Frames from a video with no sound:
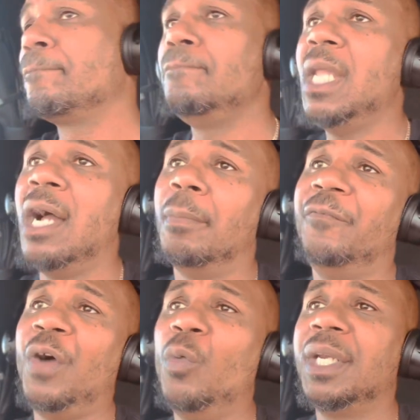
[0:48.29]
Now,
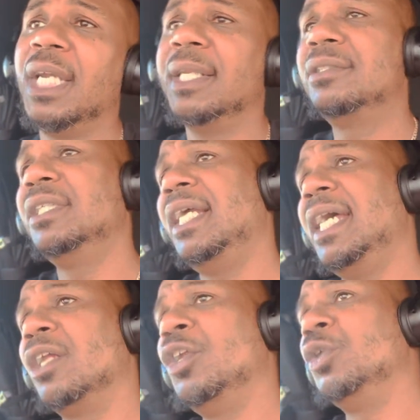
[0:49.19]
before we get into that,
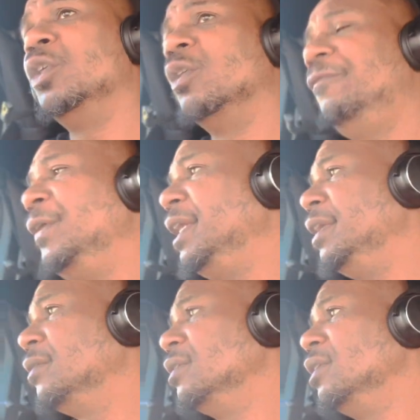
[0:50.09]
I know you're
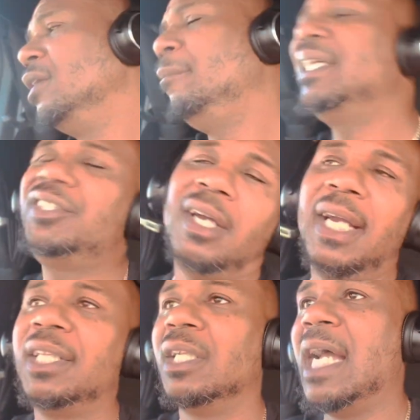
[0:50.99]
offended. Make sure y'all
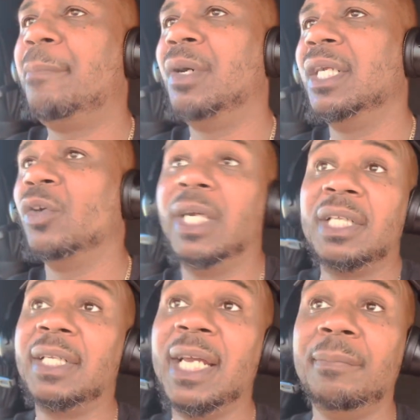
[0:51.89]
hit the like button or hit
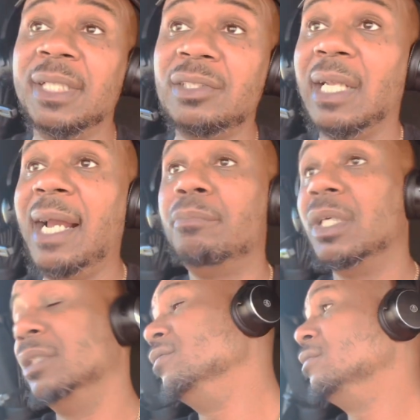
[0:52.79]
the damn dislike
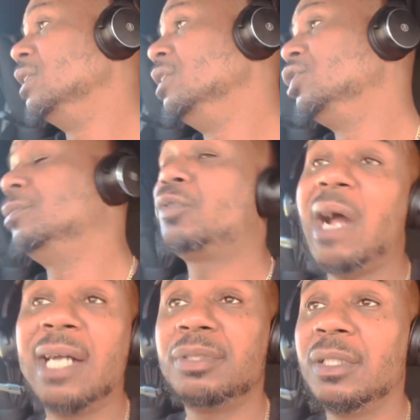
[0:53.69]
button.
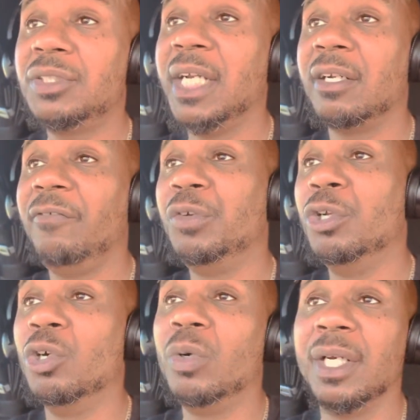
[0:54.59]
Subscribe to the channel if you're
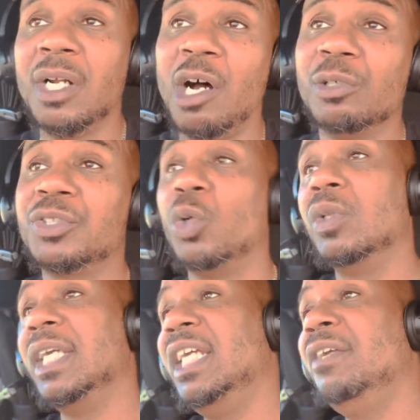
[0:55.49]
new and also
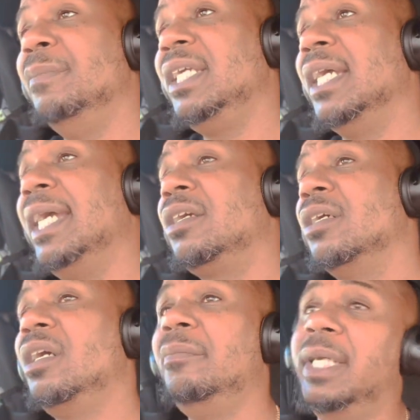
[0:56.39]
leave me a
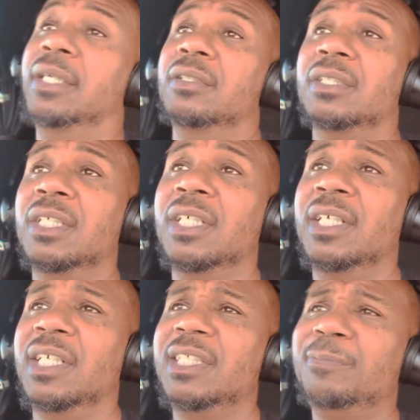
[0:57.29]
comment.
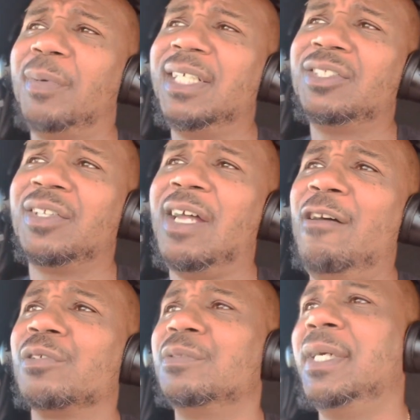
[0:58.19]
Express your
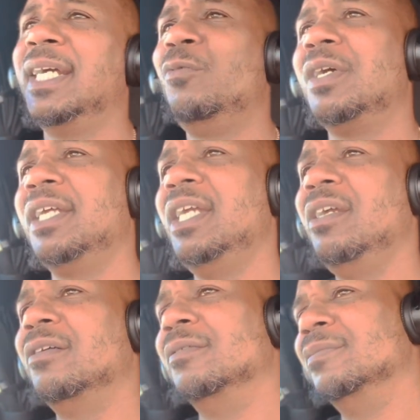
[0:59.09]
thoughts, man. I want to
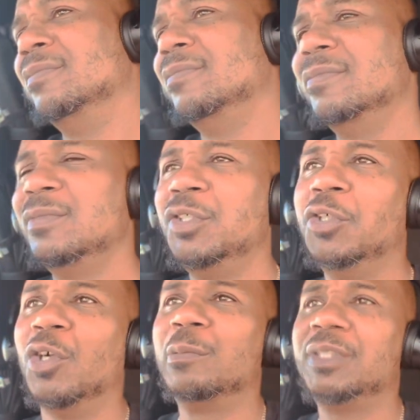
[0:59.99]
hear them. You
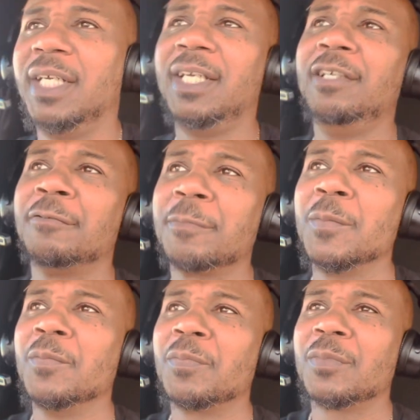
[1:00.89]
know what I'm saying?
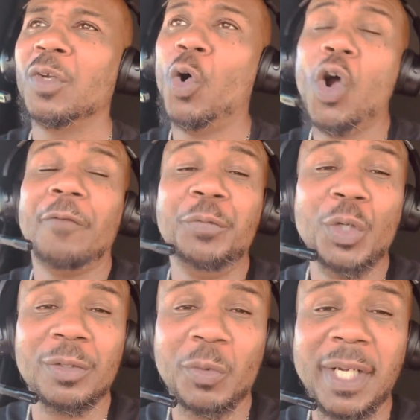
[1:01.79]
or if you
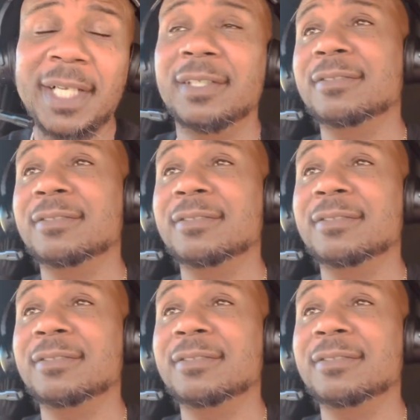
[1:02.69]
agree.